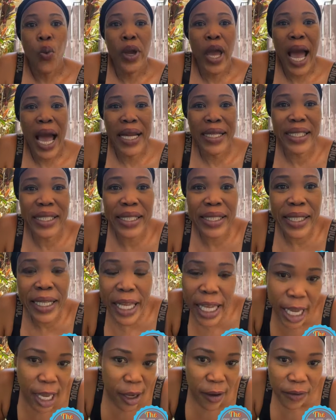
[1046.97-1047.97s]
We had
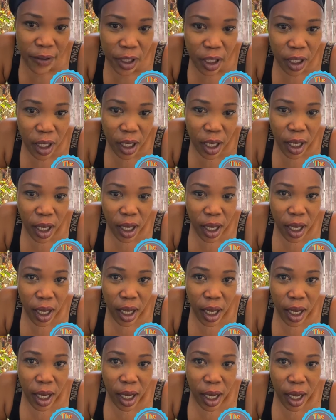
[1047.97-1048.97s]
slaves
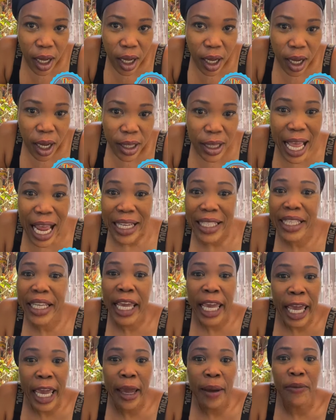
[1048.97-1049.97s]

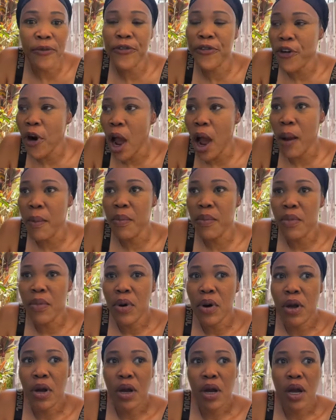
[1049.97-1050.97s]
that came
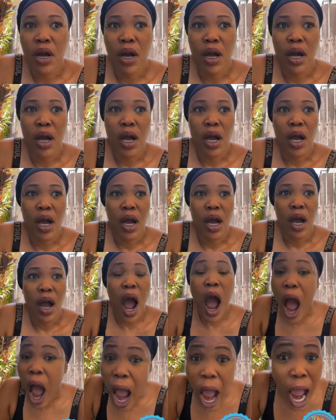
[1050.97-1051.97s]
from
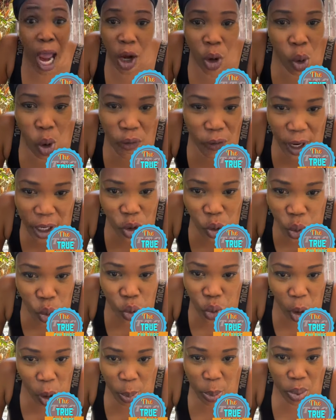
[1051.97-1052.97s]
all over
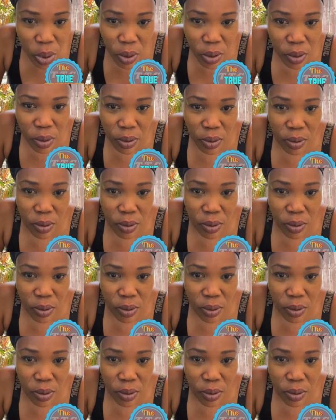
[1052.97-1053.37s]
Europe